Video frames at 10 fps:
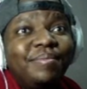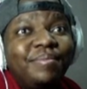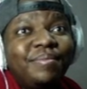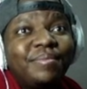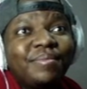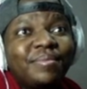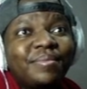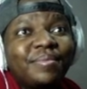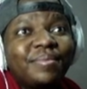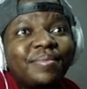
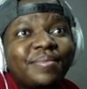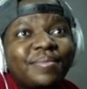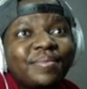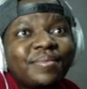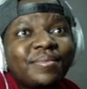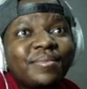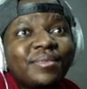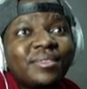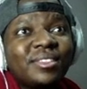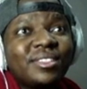
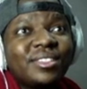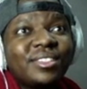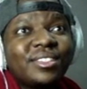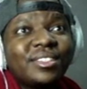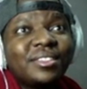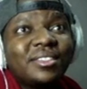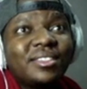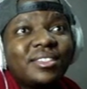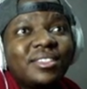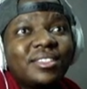
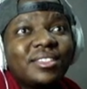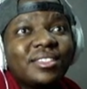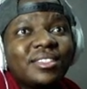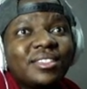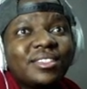[no speech]